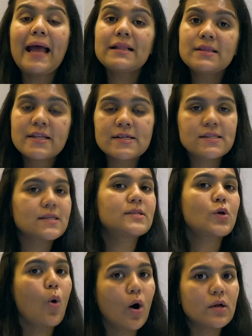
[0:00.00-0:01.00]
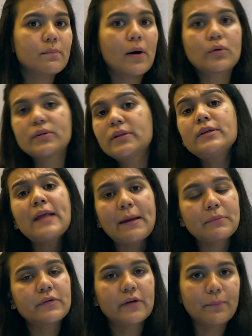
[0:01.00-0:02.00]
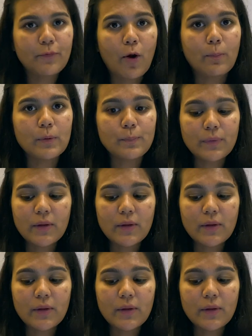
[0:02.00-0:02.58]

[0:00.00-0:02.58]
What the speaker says: And this is all about the diamond ring problem.